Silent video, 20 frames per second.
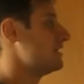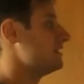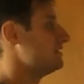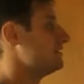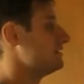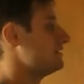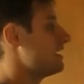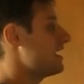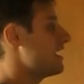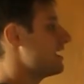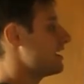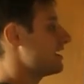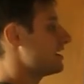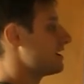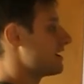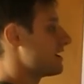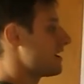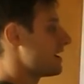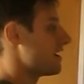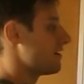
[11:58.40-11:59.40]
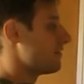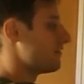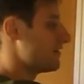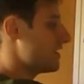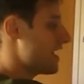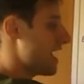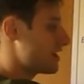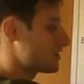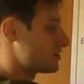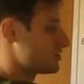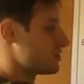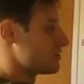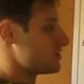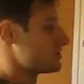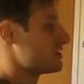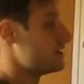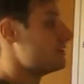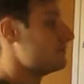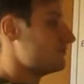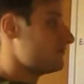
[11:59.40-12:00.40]
the
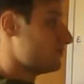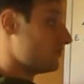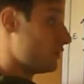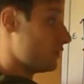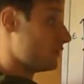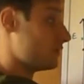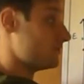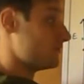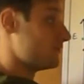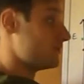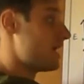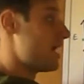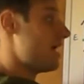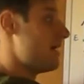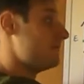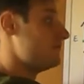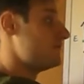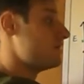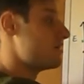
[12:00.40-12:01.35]
reactions involve the